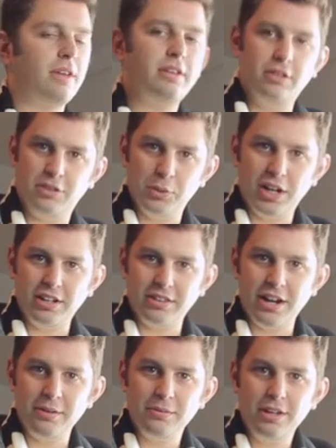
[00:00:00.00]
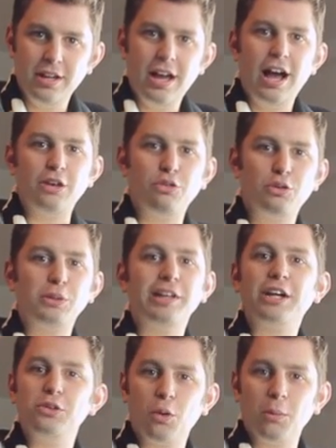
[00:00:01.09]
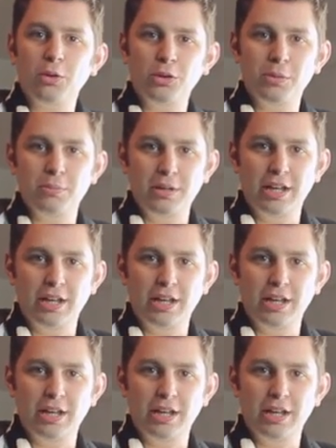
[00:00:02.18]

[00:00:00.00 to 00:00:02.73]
You see what I did there? I stood like a normal human